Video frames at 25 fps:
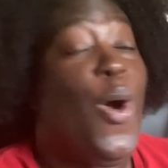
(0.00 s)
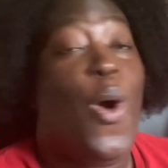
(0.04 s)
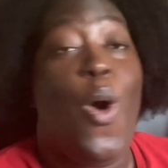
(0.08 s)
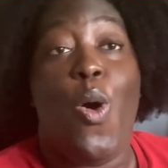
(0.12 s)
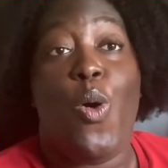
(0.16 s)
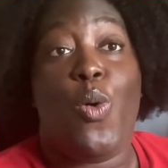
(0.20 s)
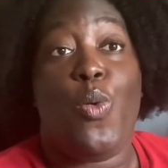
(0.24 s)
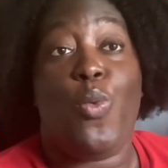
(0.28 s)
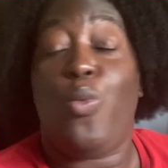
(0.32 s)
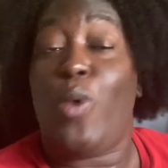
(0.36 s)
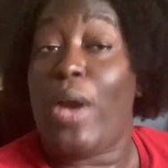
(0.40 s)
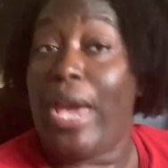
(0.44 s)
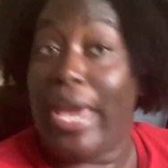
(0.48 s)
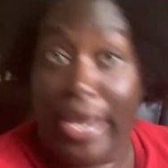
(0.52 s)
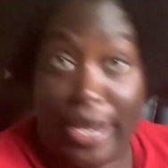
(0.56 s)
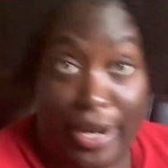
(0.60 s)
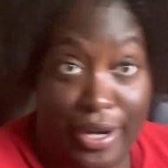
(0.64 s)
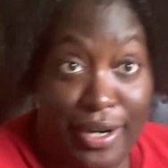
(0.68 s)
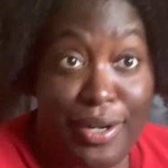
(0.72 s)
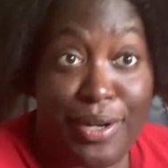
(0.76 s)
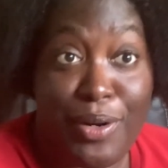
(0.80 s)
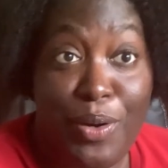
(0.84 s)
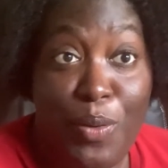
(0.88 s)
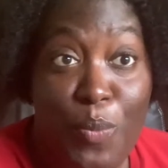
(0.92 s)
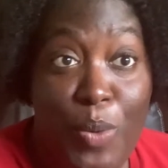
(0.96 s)

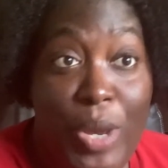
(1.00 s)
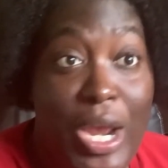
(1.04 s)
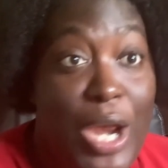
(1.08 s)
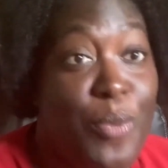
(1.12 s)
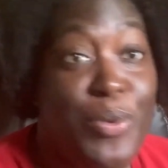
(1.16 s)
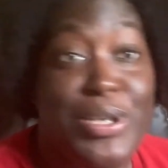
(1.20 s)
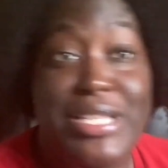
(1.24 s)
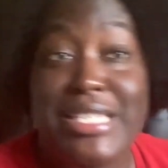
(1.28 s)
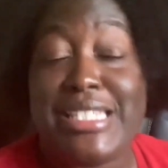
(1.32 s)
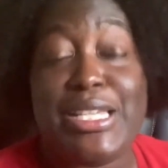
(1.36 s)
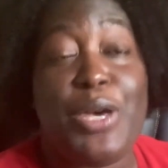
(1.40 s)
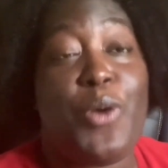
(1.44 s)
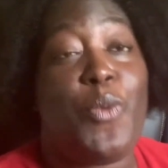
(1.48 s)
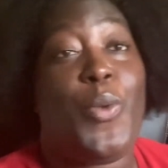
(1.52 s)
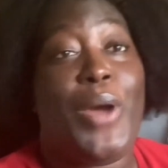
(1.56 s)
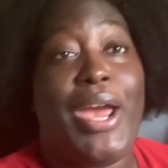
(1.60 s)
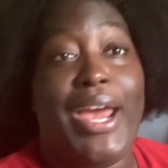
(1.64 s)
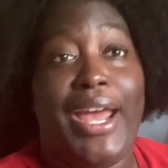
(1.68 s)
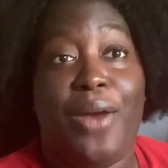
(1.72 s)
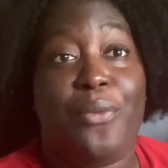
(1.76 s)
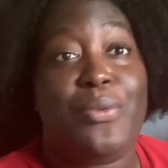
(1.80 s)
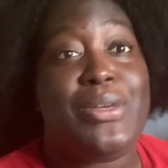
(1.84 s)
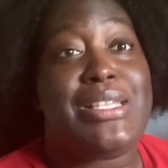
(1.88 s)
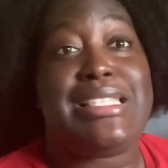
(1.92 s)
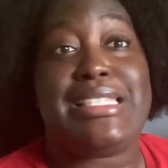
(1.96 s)
Where
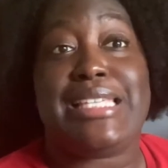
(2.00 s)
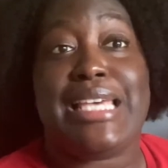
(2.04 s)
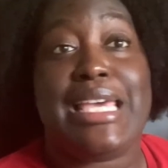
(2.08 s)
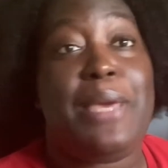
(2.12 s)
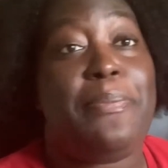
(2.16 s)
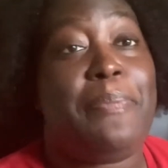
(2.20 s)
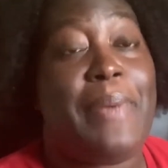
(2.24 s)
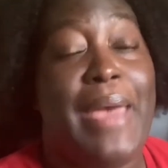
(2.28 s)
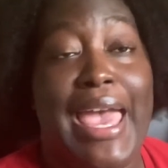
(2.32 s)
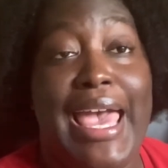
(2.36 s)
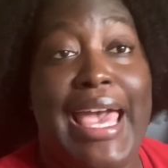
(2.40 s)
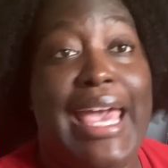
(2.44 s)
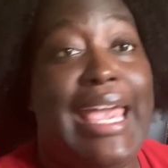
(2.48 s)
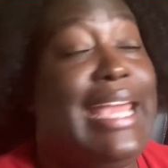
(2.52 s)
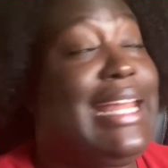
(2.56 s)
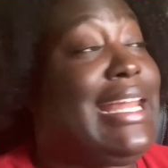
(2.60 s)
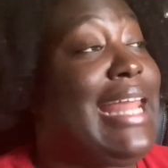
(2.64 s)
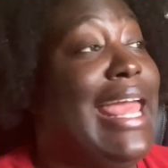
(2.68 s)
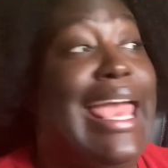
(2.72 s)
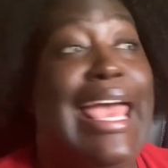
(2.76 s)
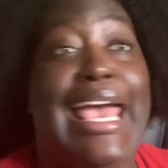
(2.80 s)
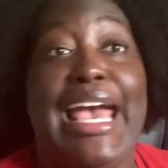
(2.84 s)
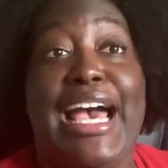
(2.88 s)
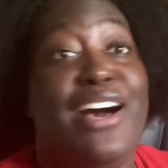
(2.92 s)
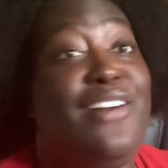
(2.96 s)
was T-Pain
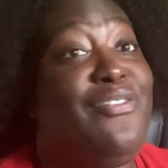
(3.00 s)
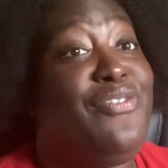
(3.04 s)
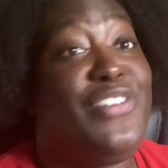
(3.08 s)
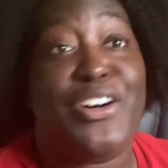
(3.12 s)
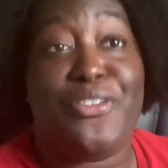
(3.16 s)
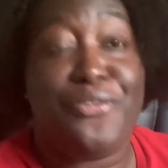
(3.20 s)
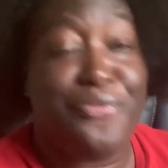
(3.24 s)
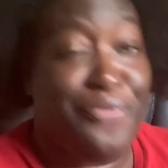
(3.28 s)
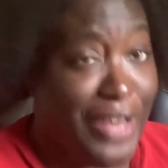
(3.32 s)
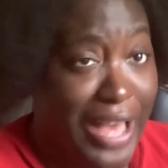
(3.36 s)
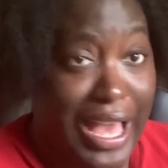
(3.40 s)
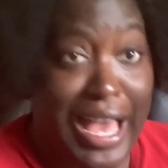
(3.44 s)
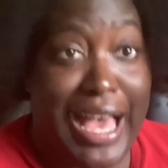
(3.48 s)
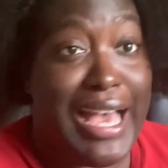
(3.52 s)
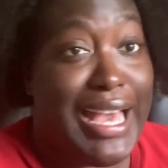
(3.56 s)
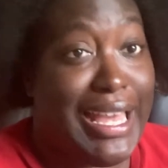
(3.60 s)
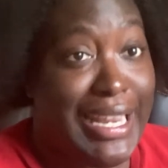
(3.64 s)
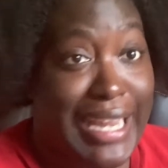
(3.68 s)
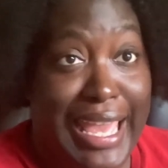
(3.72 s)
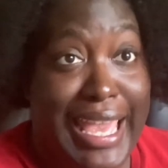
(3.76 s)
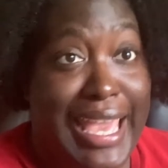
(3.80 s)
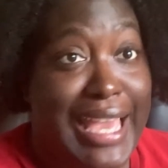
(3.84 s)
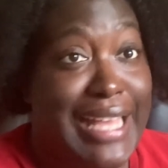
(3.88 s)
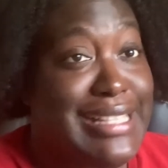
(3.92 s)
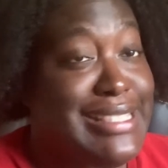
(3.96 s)
ever fine
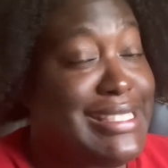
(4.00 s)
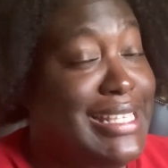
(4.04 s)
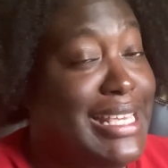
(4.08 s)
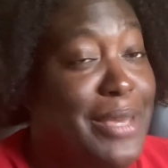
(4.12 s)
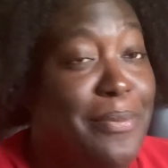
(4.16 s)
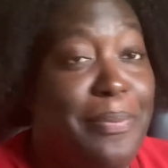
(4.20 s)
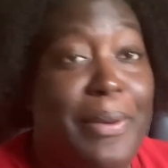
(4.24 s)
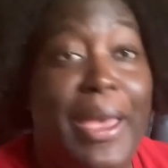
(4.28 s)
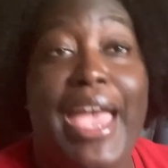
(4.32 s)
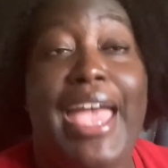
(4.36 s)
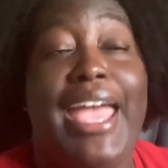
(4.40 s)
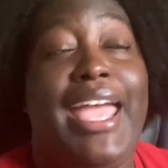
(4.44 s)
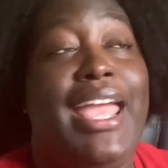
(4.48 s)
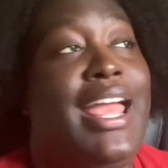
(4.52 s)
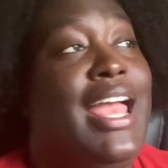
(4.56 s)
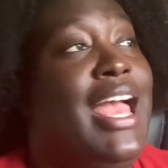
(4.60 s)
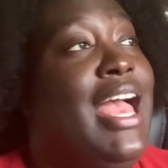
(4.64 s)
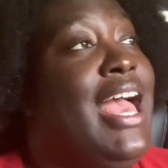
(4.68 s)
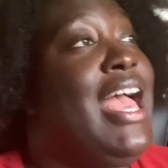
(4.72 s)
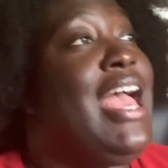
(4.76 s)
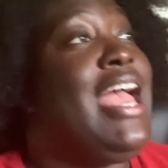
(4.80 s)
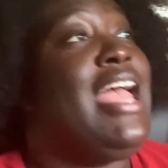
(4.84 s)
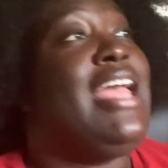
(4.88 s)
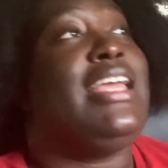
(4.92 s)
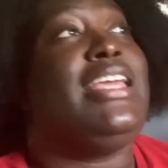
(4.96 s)
at? T-Pain,
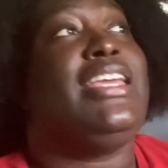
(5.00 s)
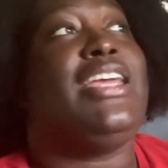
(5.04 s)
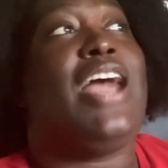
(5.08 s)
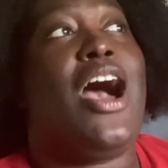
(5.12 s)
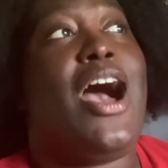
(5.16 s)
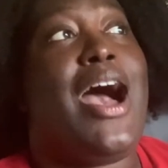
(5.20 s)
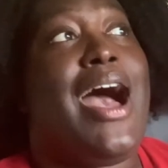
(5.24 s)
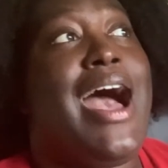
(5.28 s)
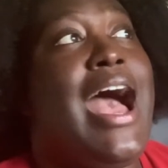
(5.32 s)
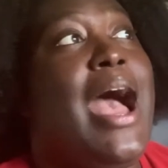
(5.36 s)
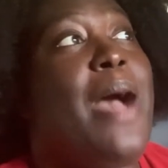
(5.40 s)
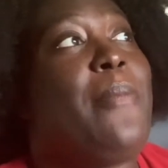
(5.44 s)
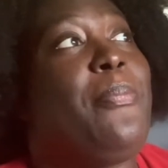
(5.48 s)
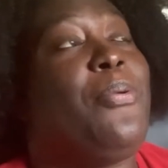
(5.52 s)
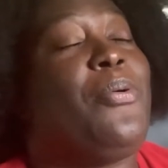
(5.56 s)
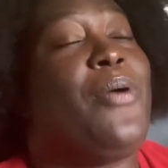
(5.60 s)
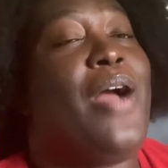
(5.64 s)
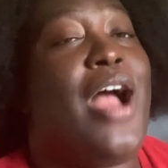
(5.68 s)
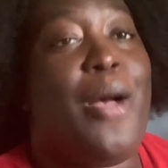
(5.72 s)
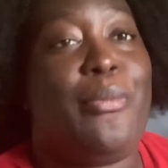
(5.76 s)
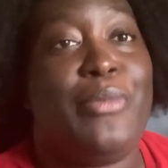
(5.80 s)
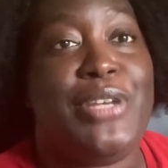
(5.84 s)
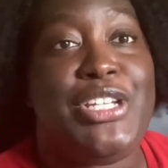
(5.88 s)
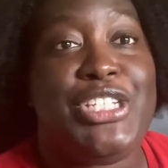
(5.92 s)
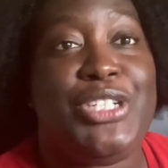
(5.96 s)
y'all, I
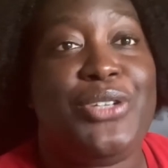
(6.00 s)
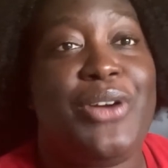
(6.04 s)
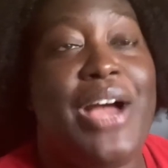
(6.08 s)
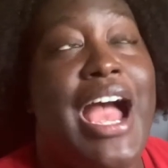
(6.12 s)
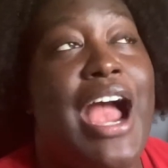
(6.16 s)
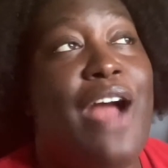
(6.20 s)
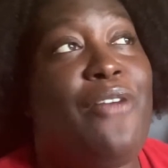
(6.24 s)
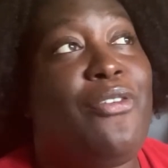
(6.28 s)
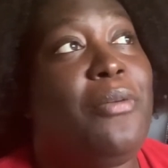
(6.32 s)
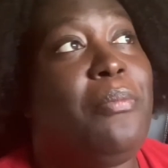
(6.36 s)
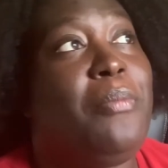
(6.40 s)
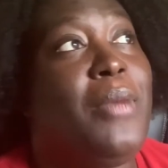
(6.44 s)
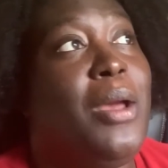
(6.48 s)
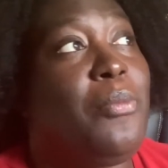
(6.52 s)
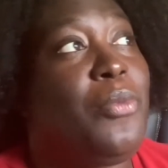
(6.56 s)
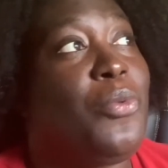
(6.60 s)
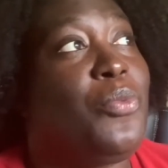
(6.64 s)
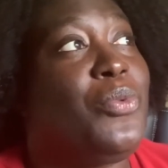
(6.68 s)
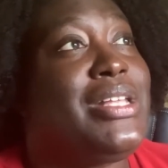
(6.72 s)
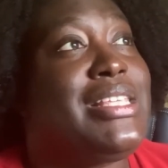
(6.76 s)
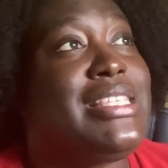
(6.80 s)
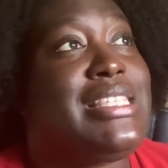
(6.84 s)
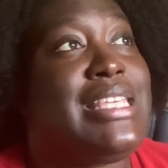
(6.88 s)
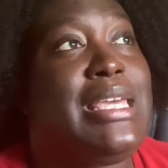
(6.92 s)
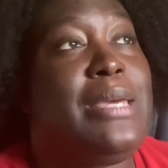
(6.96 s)
promise you, I remember
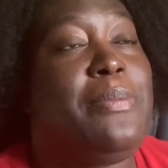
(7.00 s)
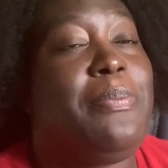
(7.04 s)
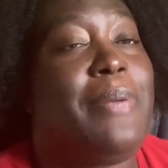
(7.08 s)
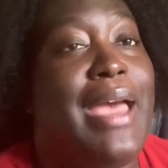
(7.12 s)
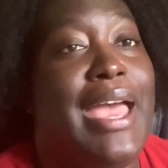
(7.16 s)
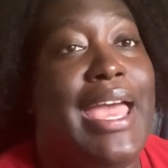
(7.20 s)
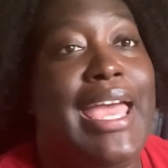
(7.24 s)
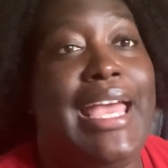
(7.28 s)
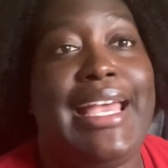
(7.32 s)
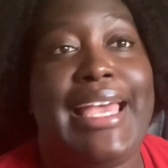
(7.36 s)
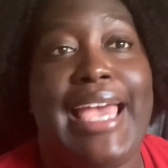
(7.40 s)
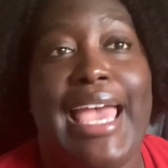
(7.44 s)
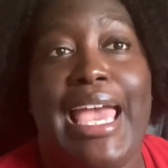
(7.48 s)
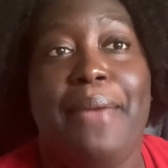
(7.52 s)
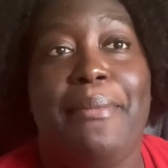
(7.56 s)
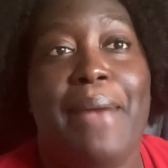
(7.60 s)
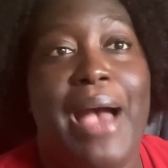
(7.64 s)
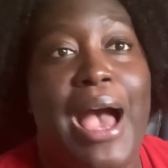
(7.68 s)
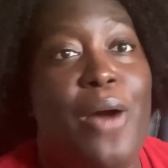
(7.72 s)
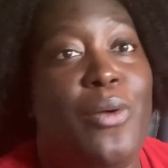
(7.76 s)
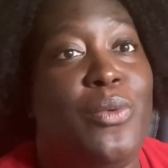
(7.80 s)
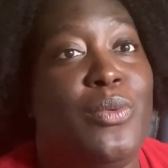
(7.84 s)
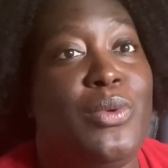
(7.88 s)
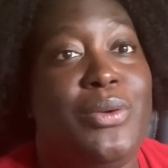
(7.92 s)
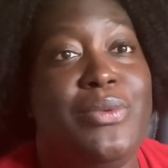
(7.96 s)
when T-Pain came
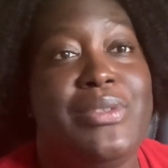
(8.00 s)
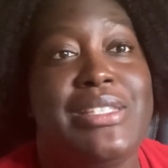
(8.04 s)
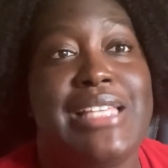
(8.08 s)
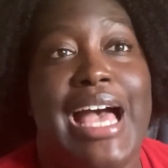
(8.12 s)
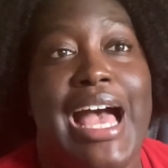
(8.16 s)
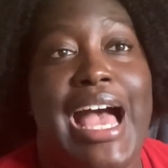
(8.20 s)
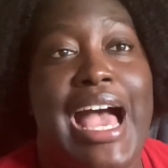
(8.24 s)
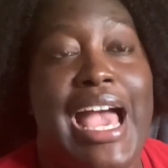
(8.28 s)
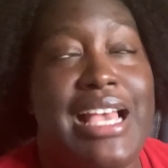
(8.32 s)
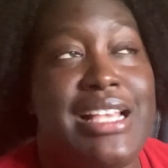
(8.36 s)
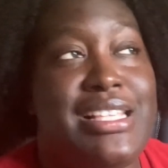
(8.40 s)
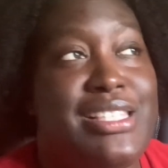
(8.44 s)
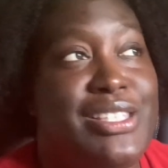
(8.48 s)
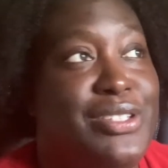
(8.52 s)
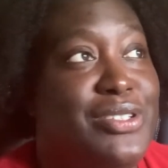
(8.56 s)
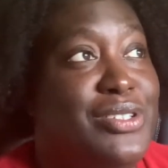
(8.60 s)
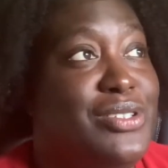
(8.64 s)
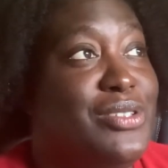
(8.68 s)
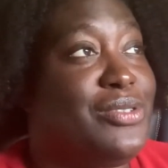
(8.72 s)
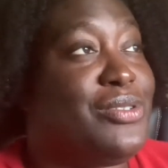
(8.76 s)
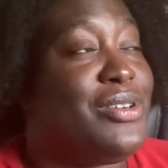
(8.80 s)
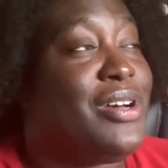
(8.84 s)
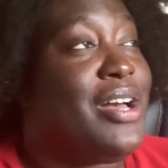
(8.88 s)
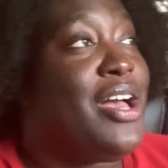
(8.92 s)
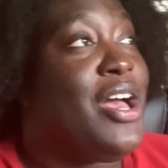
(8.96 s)
out when we was in high
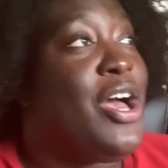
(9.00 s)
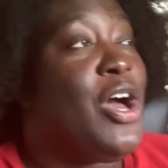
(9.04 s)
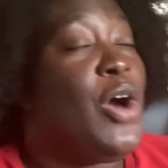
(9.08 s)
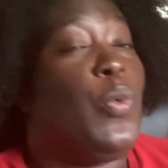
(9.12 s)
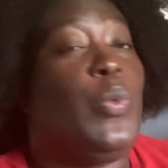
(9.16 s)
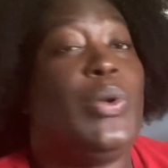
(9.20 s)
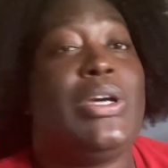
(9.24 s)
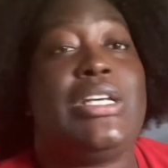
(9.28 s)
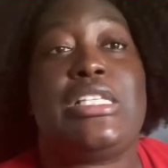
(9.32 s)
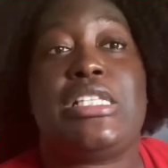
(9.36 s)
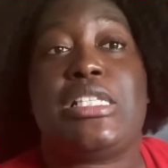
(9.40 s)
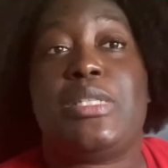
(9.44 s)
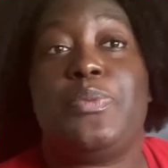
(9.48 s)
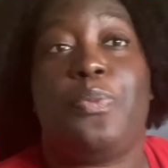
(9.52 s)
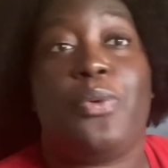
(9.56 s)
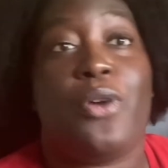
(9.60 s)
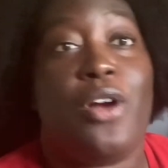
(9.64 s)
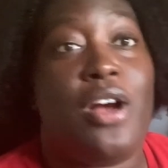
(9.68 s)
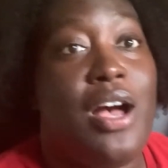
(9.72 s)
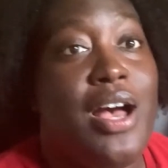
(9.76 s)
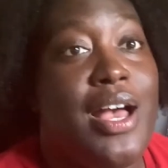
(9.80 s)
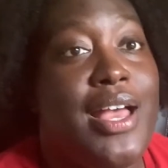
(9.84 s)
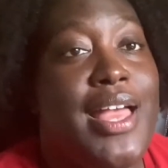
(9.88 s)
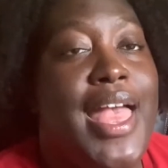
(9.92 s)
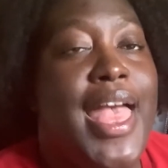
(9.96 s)
school with
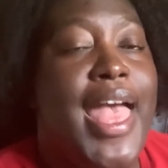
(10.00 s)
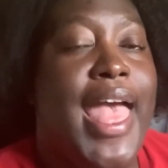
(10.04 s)
Sprung.